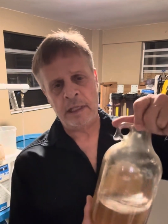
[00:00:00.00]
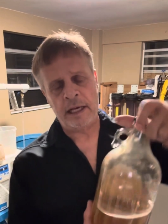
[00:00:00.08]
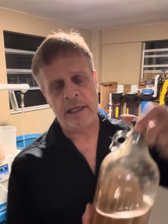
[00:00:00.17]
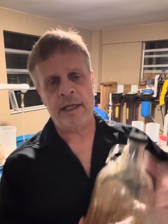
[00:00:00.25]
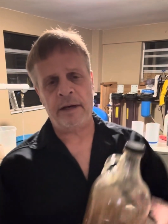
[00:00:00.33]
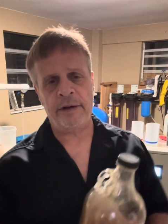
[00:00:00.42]

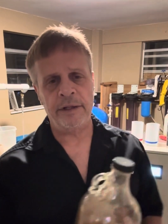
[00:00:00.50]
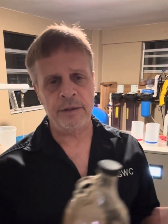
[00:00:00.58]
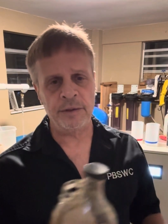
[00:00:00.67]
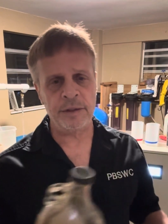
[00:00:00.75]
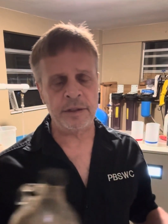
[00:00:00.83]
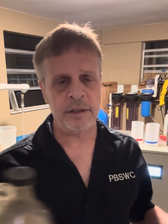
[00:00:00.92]
Now I
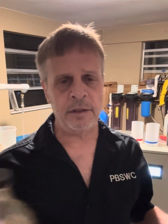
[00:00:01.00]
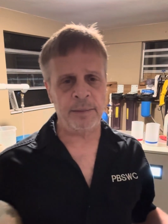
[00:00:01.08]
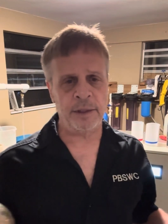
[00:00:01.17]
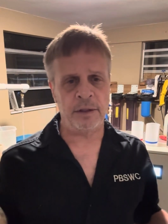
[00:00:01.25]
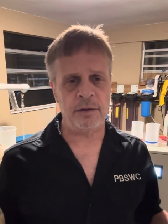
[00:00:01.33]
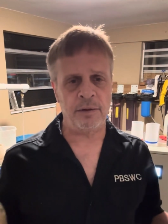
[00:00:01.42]
use
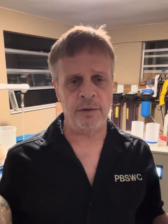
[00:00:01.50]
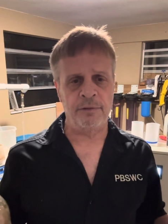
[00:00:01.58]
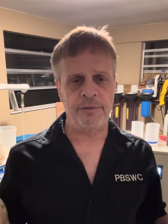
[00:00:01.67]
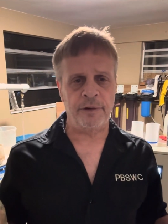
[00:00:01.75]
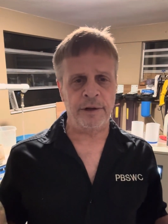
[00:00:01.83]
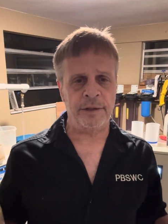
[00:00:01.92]
cinnamon and
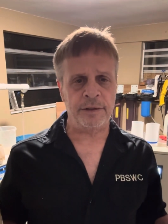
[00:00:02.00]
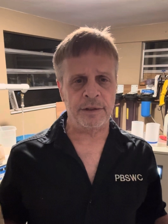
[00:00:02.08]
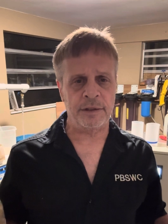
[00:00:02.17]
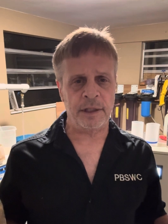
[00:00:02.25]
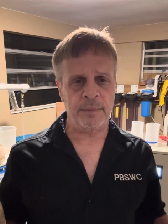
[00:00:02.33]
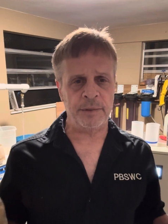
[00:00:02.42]
clove oil to
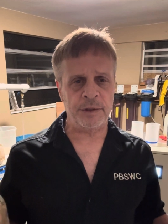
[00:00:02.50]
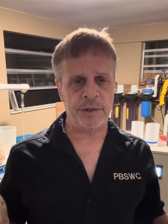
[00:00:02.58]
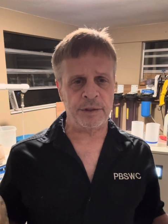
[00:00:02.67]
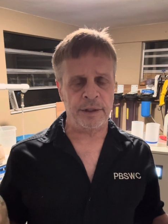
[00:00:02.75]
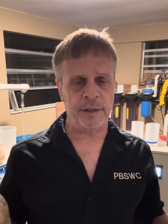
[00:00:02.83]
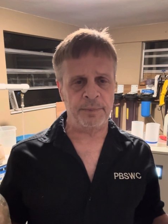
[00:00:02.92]

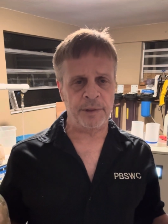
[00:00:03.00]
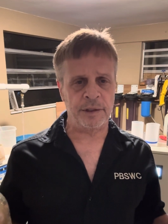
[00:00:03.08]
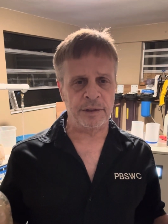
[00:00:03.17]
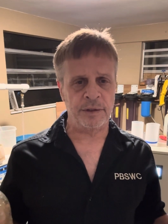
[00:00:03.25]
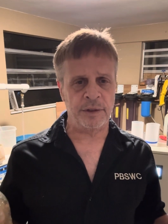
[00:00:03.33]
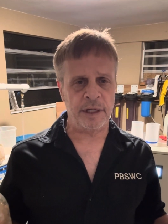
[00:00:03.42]
demonstrate it
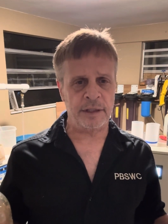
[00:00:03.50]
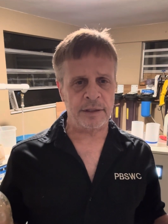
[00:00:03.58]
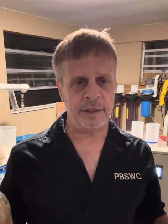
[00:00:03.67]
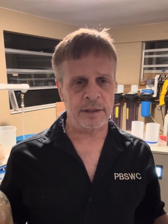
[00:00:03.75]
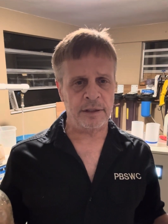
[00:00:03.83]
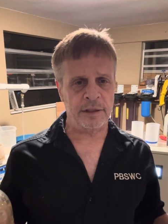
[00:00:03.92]
because you can't
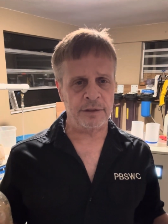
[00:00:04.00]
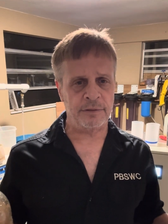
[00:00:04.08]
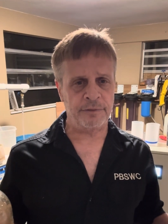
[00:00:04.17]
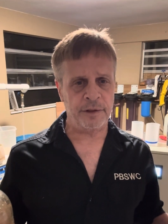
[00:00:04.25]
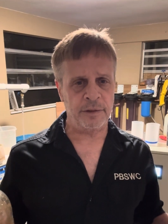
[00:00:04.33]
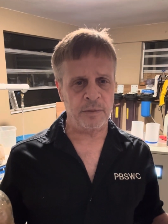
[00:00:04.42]
see
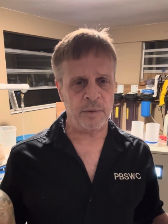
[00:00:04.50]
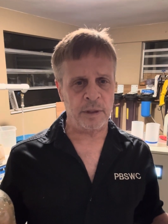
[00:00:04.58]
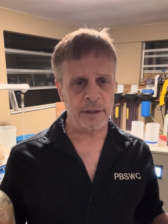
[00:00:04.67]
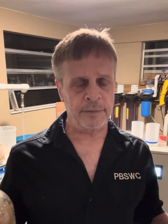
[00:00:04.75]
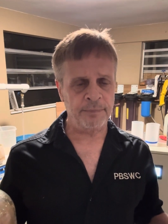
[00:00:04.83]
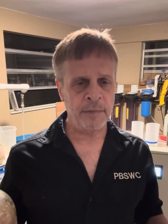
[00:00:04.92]
glyphosate in
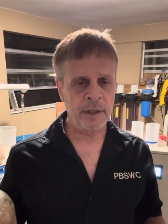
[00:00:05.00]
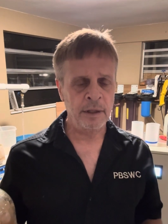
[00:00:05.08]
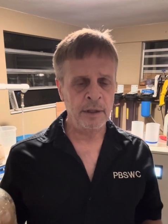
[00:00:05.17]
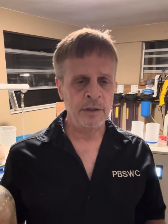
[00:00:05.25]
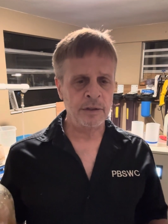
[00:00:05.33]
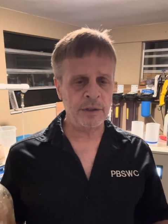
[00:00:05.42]
water.
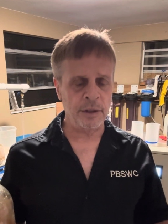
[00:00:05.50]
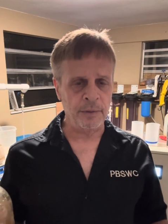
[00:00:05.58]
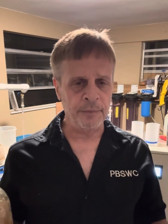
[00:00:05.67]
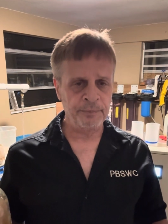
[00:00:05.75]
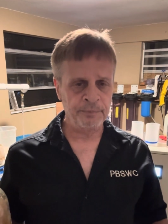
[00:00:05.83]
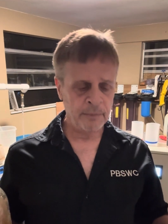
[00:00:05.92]
So,
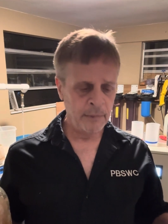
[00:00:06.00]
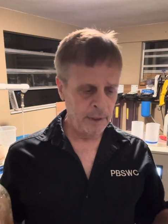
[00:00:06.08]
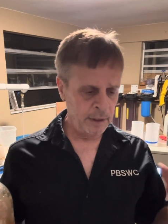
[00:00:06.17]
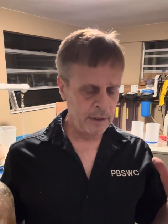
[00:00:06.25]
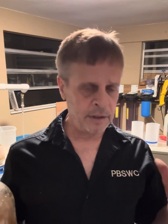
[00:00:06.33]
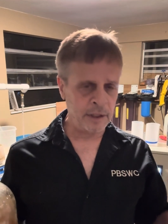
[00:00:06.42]

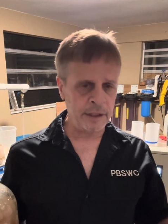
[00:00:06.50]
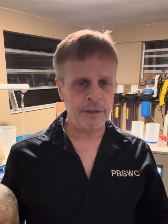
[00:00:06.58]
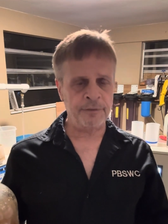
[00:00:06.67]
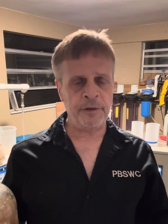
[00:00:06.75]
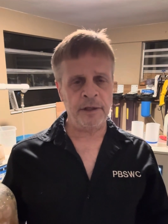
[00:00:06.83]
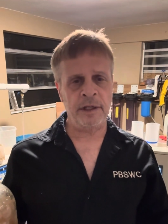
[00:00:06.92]

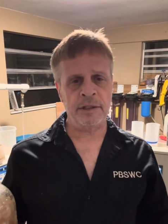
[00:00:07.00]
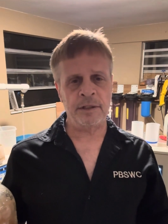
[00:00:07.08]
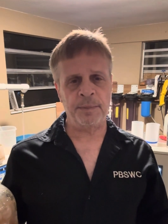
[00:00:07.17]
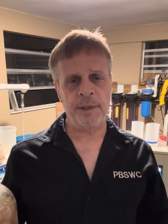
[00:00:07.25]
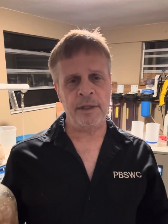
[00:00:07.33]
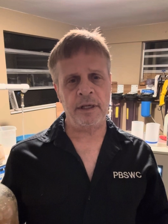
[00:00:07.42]
glyphosate has a
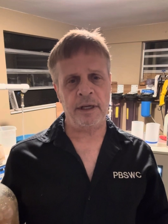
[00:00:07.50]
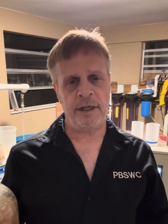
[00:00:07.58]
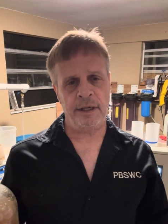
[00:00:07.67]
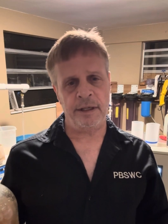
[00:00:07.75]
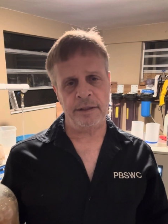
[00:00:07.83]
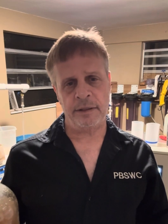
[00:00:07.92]

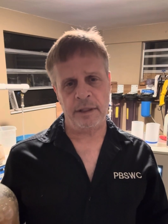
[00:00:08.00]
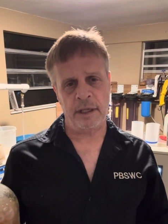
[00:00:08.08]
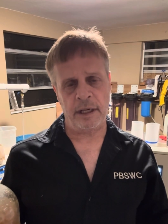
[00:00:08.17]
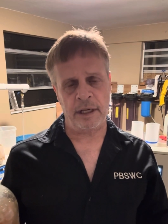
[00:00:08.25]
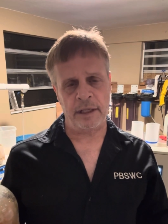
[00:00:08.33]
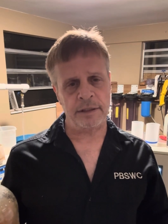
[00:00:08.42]
pKa of
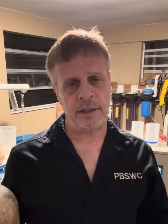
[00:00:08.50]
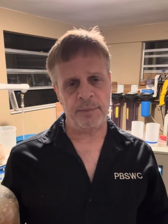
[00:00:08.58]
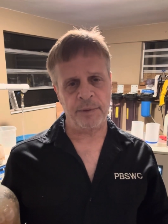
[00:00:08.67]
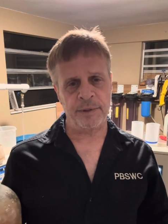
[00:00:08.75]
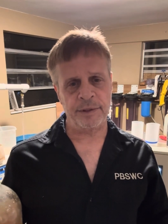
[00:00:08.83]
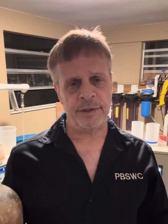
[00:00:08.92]

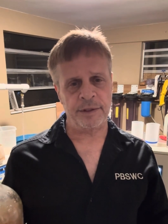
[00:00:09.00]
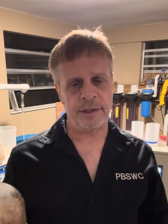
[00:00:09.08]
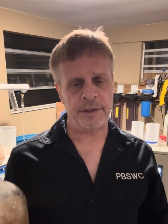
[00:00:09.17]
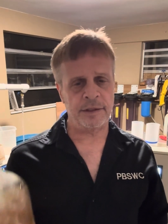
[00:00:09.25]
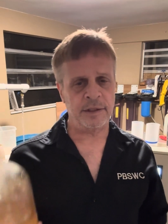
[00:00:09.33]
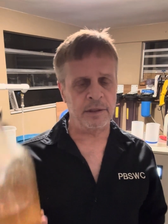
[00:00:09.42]
10.6.
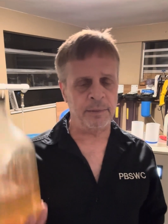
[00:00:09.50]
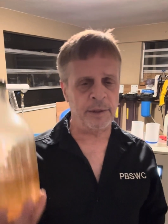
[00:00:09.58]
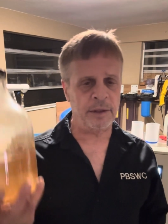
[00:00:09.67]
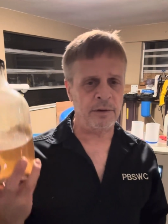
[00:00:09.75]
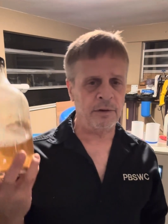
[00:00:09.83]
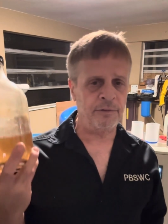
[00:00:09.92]
Cinnamon
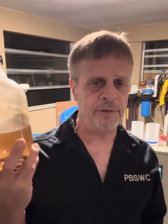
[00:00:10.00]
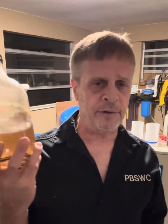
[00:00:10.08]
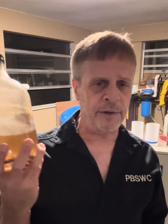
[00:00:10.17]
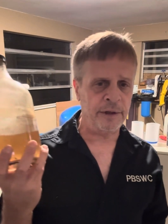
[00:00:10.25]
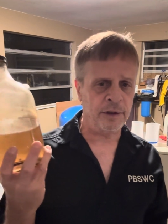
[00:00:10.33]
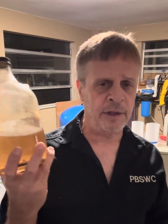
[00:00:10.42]
clove
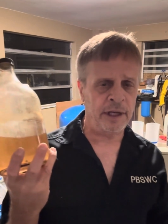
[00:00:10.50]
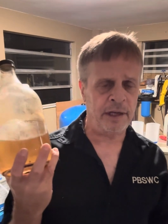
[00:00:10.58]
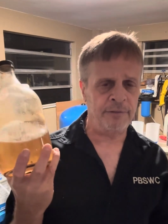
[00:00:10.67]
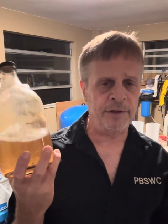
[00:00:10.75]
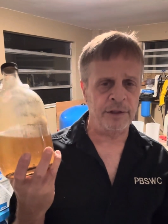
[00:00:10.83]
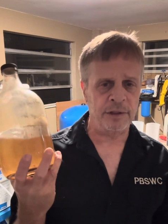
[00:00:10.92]
oil
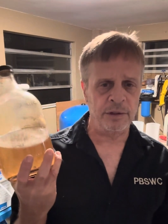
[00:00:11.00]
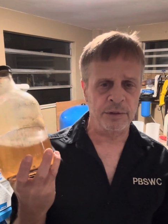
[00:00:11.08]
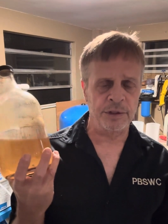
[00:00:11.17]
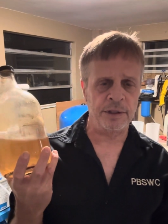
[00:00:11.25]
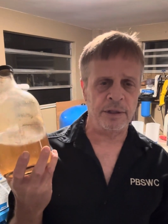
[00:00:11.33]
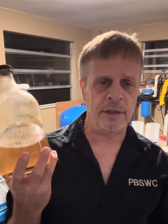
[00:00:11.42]
having the
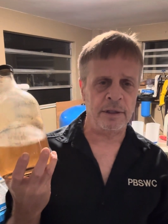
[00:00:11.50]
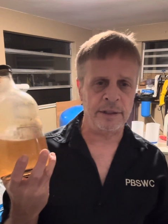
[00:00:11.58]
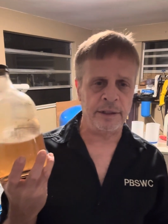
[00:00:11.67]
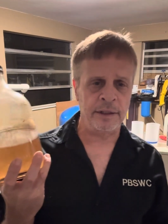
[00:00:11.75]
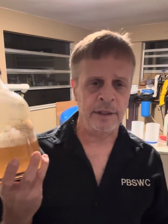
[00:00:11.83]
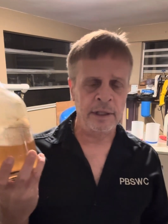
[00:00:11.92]
eugenol
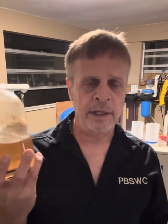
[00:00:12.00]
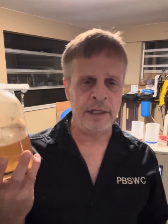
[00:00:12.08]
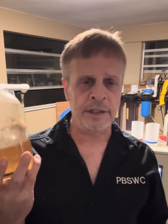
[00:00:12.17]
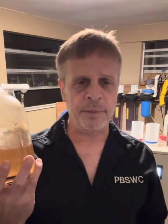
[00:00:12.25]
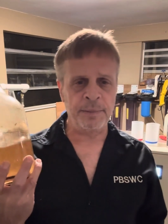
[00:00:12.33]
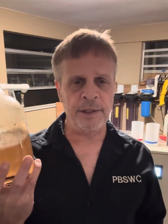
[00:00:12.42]
in it
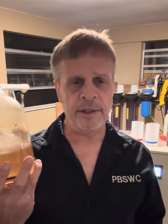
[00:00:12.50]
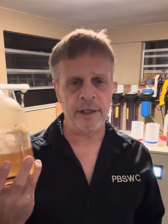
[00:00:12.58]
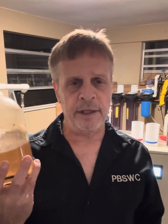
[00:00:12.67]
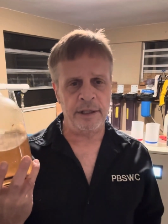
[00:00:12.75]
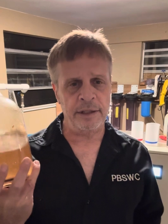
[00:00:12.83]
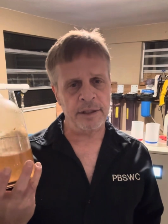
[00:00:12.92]
has a
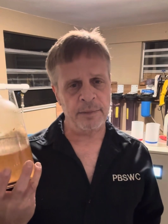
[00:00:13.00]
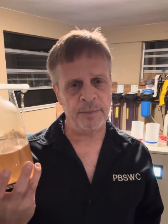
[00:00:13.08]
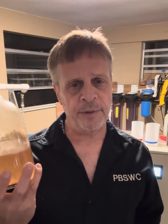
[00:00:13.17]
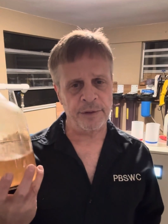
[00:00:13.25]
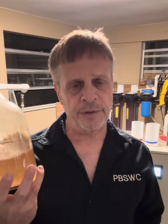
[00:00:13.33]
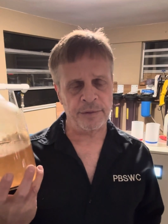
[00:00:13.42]
pKa of
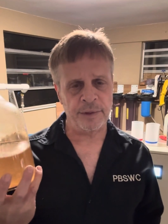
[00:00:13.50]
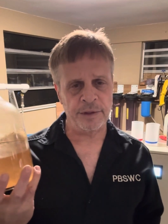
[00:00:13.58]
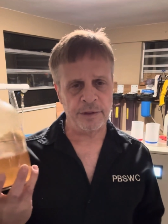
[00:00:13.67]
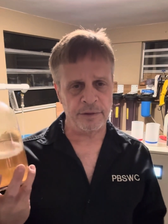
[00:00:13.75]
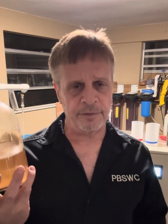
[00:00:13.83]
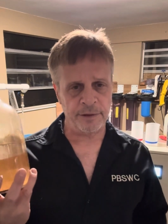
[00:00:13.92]
10.3,
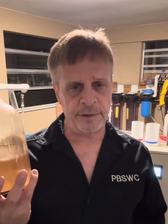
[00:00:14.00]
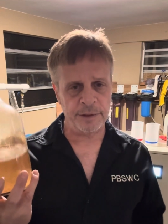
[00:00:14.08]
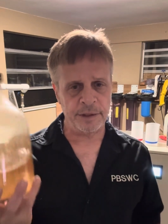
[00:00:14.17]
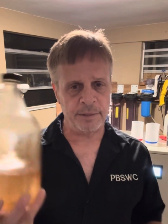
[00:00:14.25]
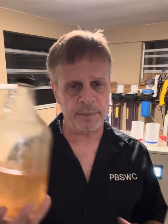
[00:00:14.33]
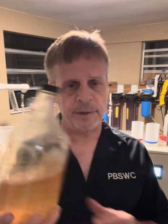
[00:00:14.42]
so they're very
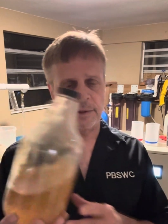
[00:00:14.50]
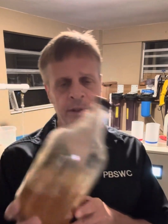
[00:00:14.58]
similar.